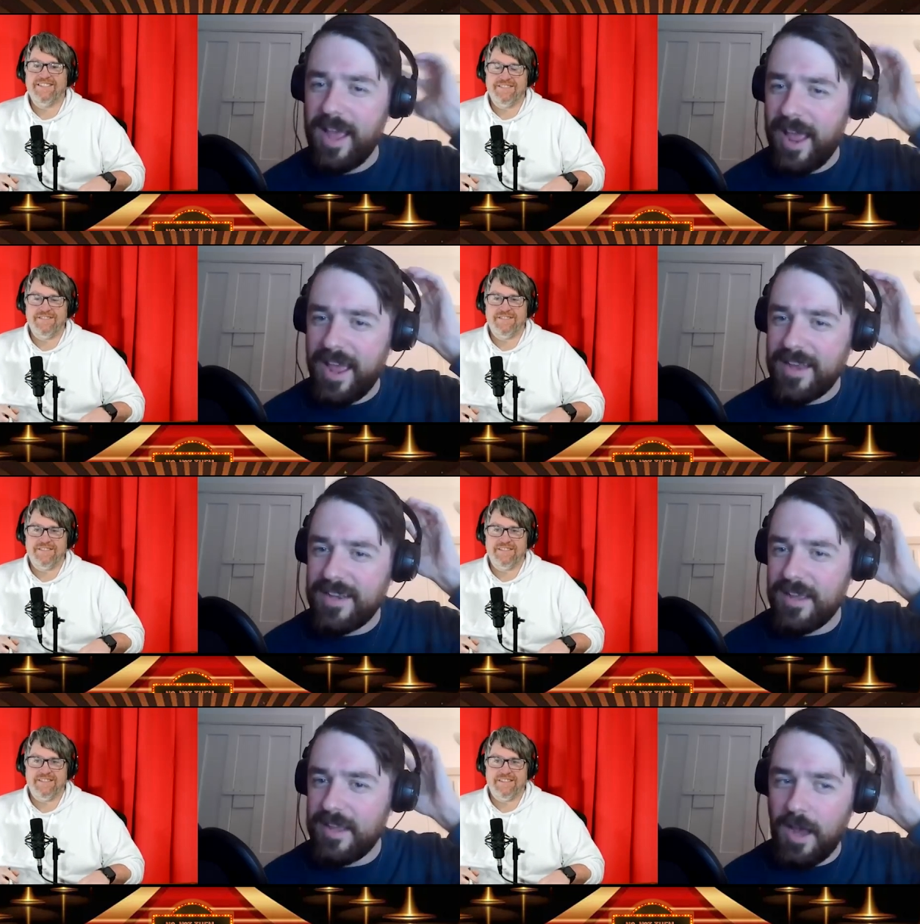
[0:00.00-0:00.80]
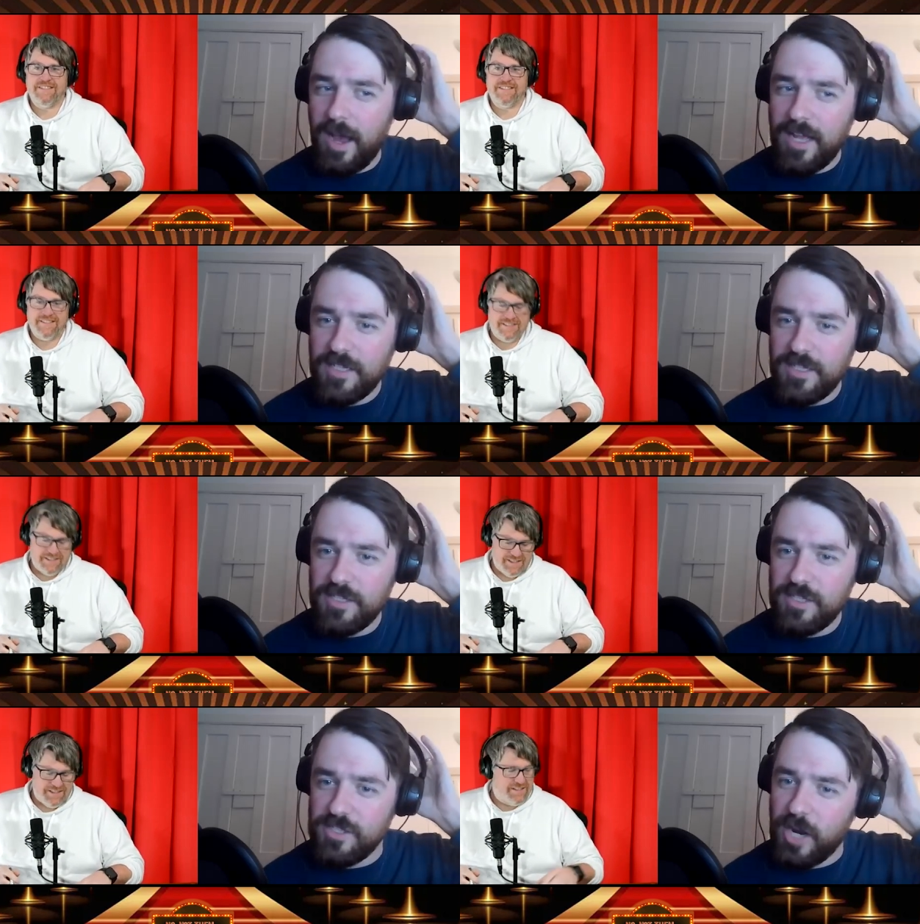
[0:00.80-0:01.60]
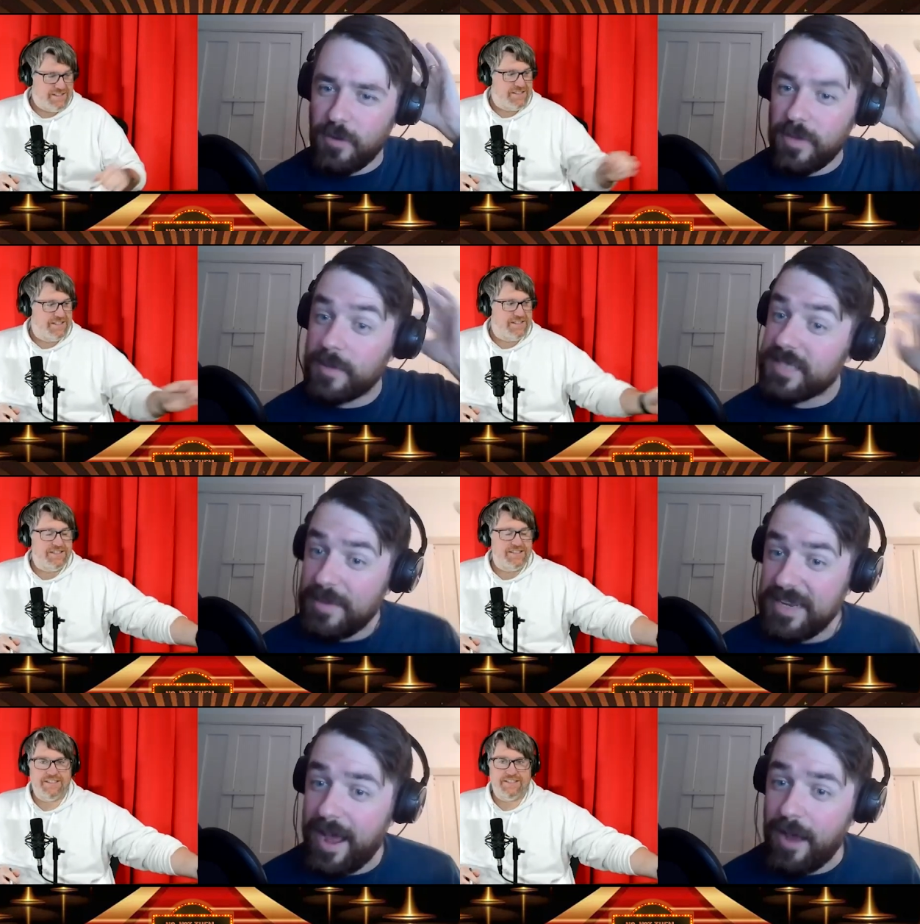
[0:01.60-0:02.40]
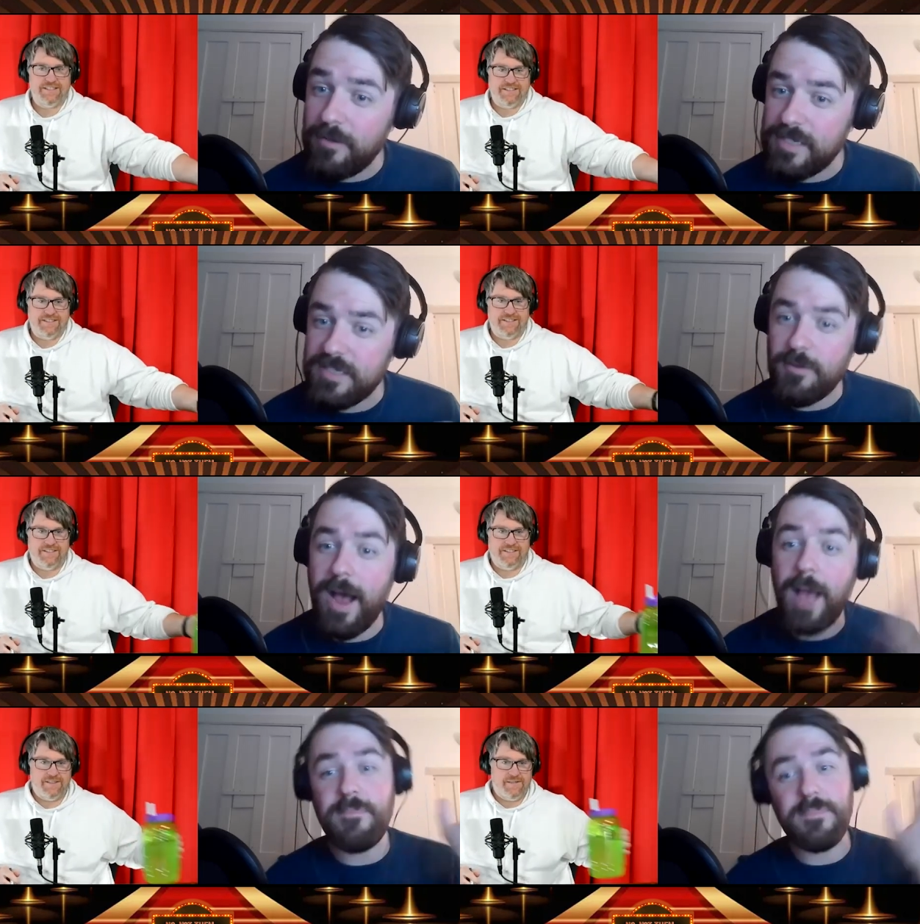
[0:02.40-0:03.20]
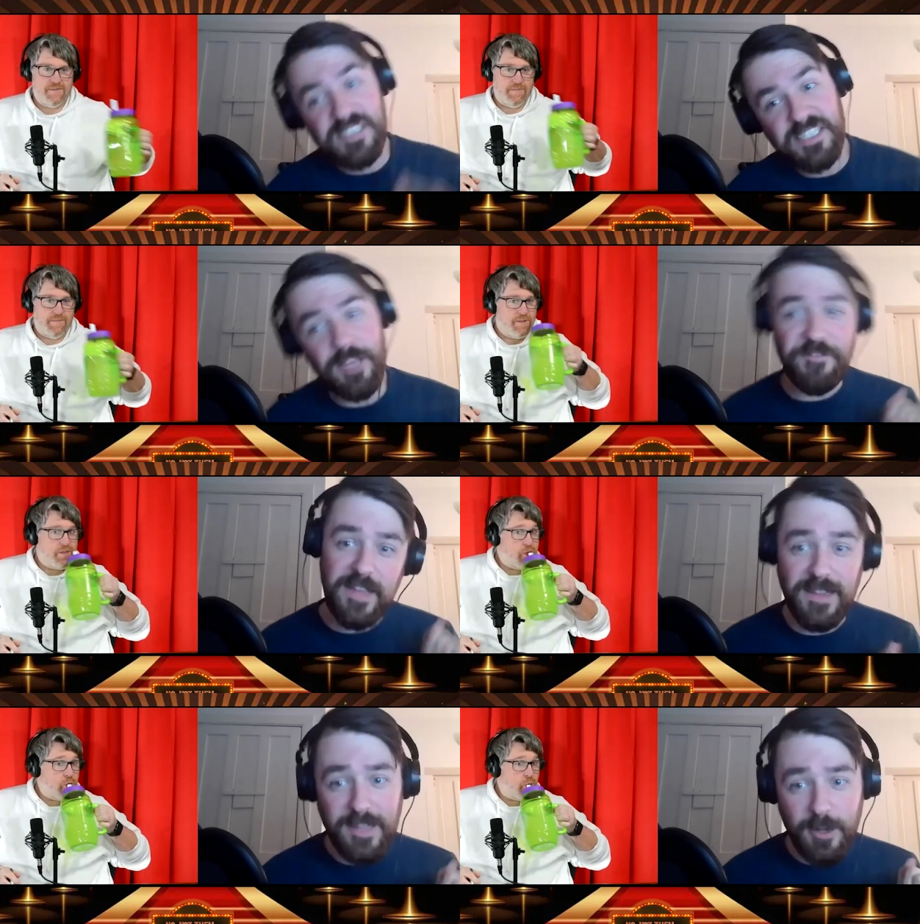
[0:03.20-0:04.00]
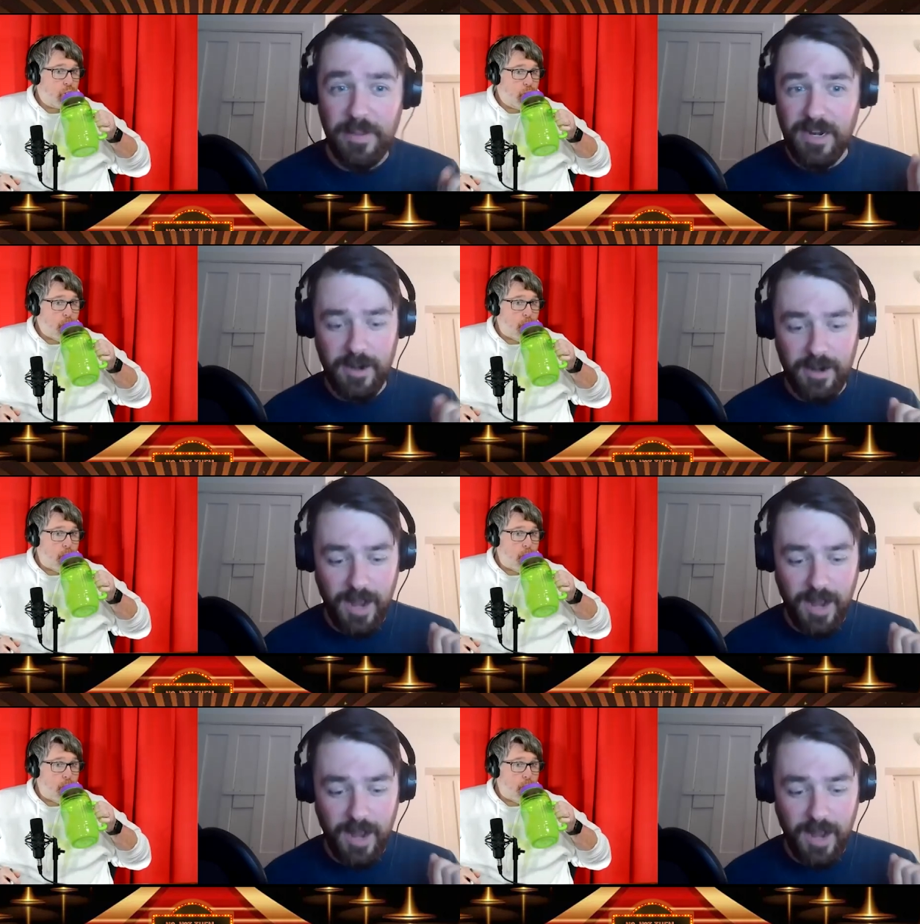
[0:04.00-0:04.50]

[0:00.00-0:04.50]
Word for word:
Speaker 1: And uh, John Williams let me down. So I'm still feeling a little bitter.